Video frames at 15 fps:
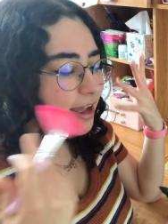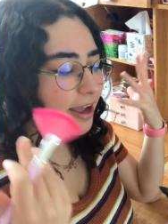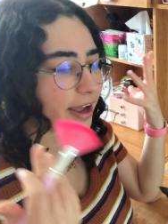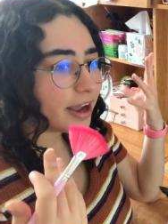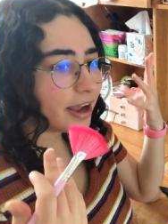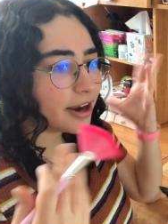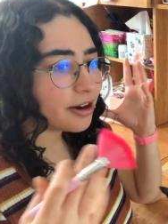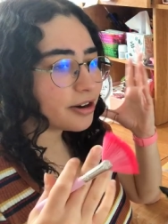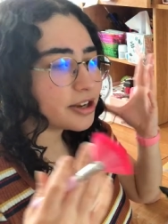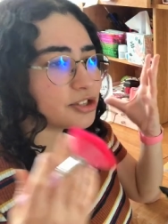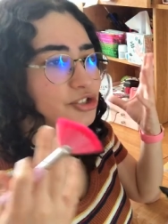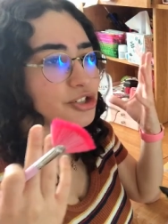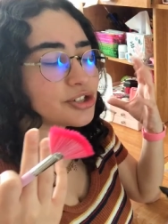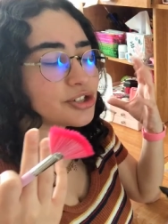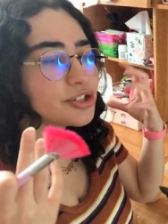hair
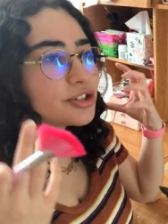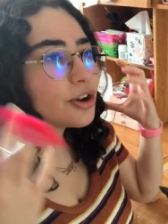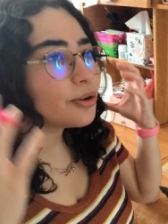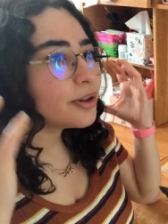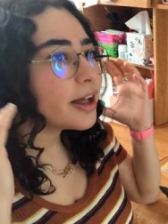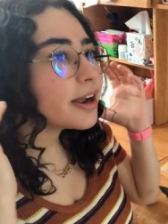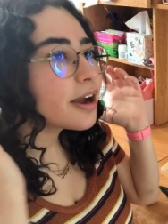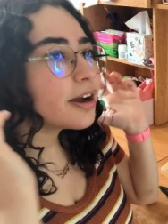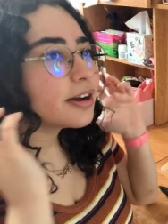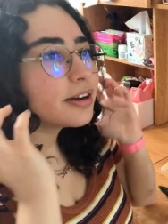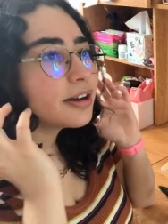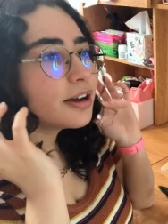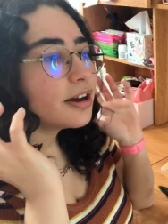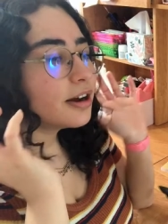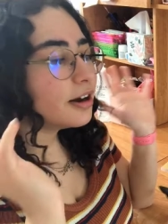is just so, like,
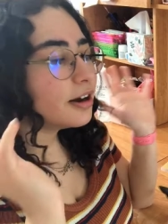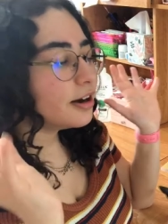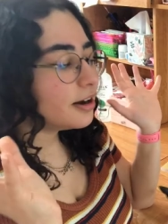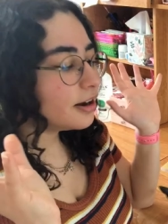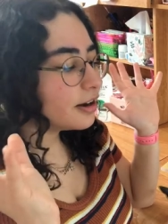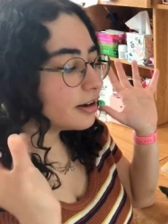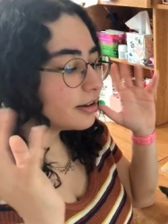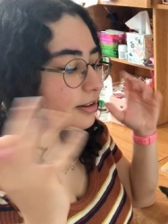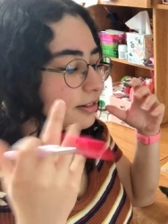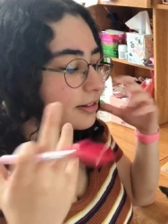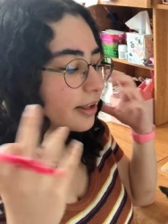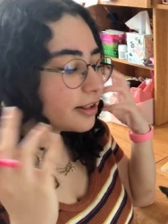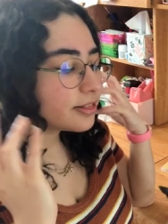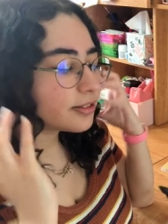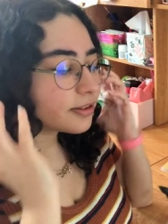
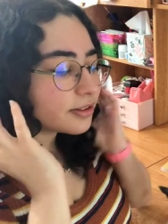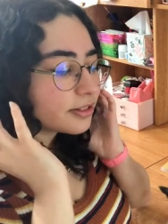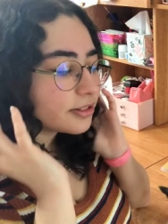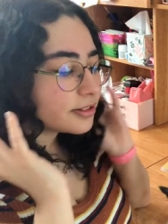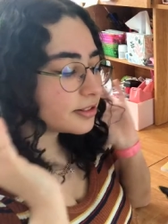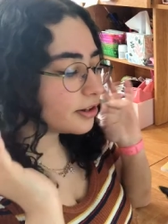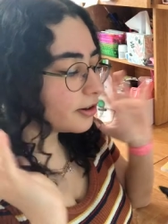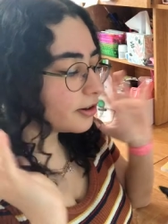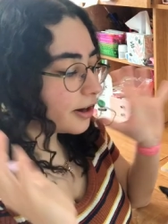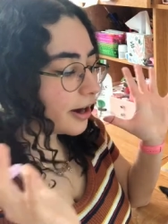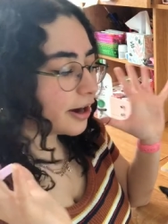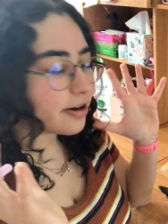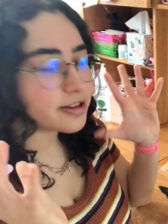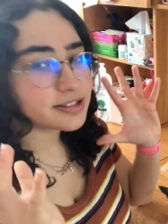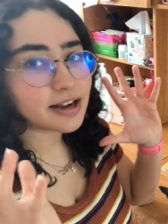her
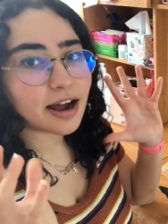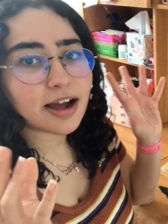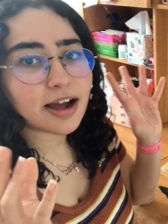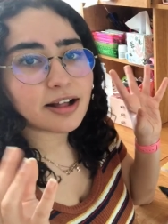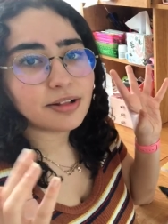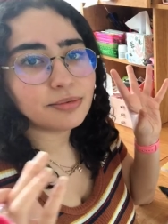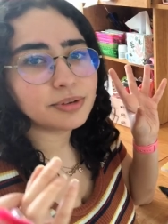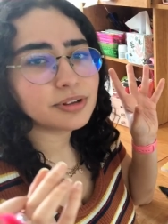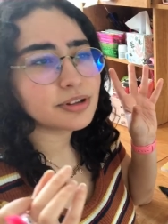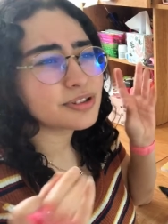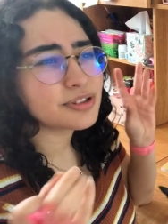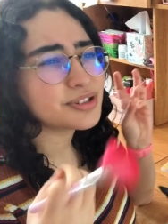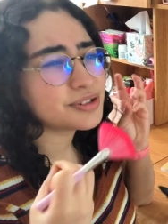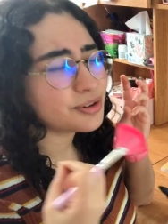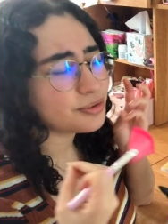hairstyle would
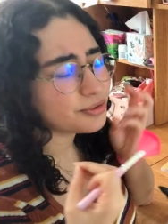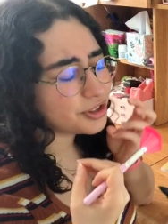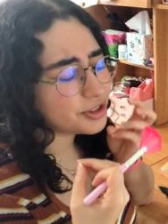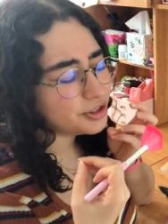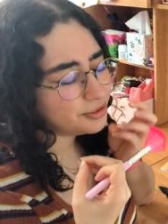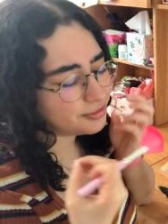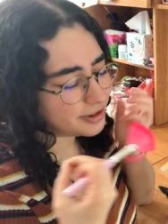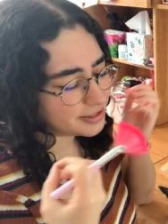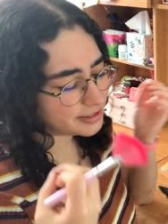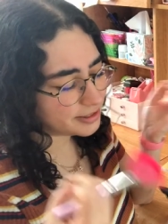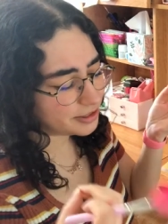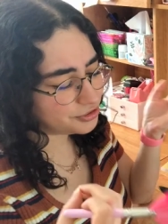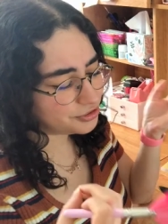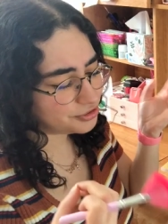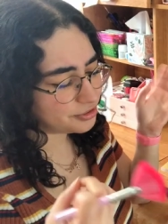look so cute as an
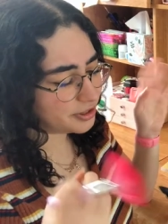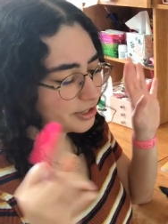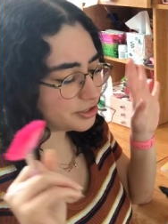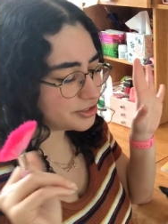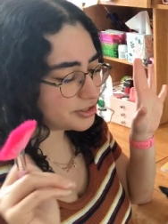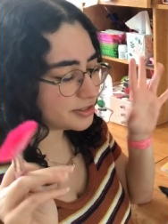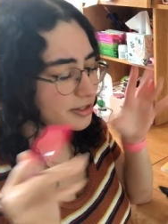Nendoroid.